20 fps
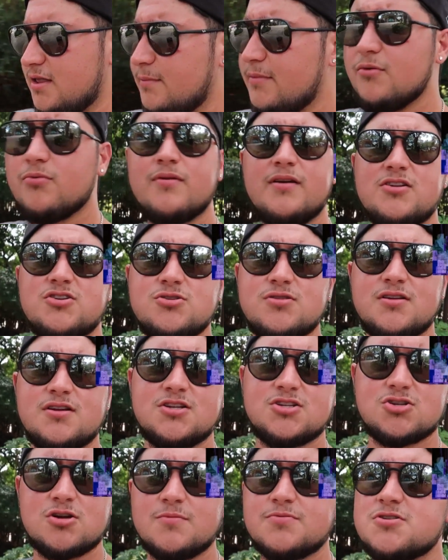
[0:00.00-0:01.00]
let me read you the
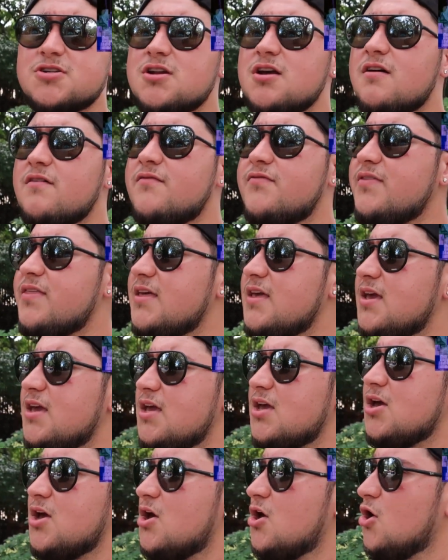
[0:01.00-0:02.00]
description of
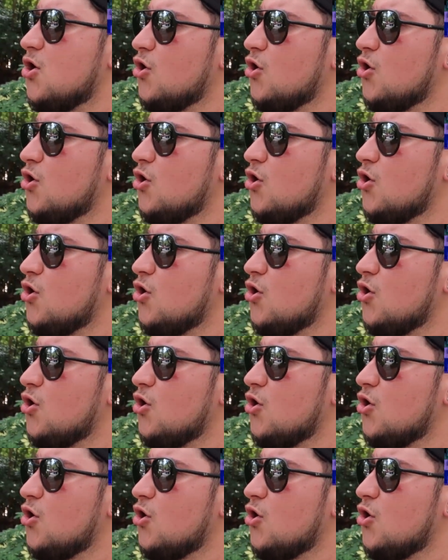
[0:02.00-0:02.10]
the